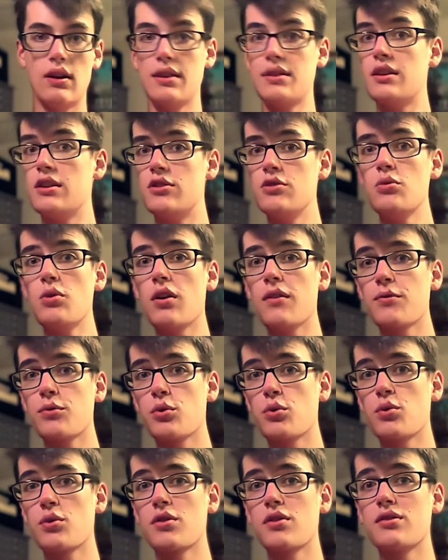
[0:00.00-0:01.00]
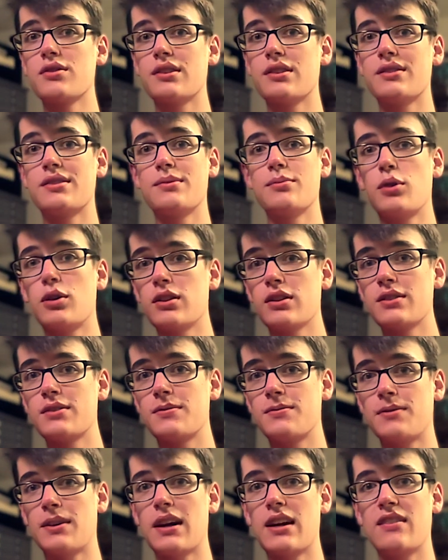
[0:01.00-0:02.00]
and they do offer orders as small as
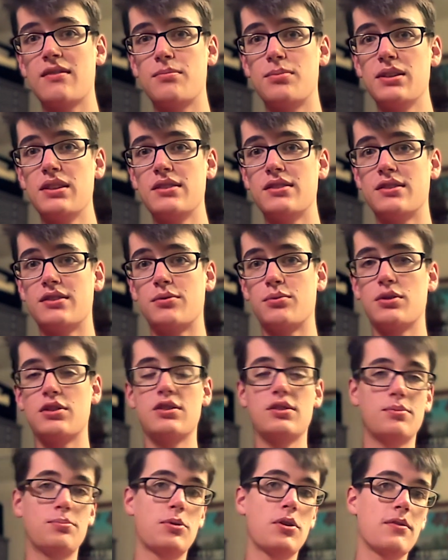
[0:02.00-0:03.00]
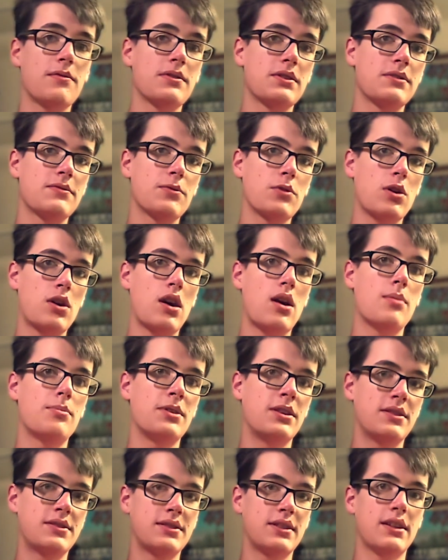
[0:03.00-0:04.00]
5 pieces, which is perfect for
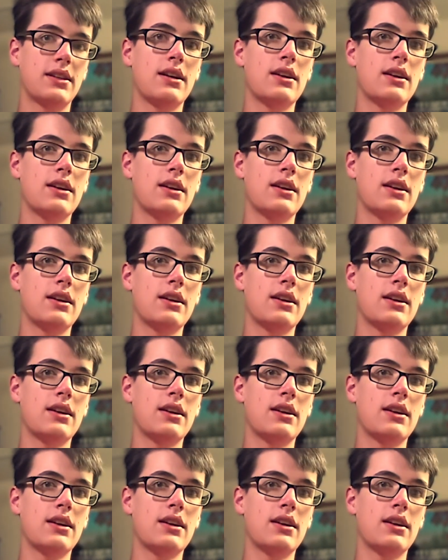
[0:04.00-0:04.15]
hobbyists like